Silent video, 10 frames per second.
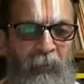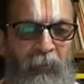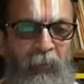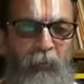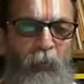
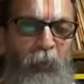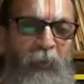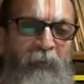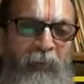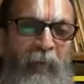He gives
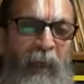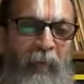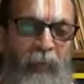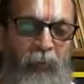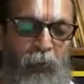whatever He
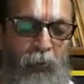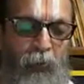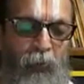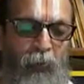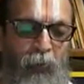has to
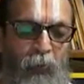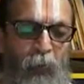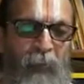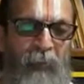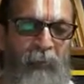you. So
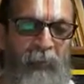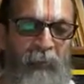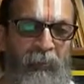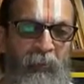why is that?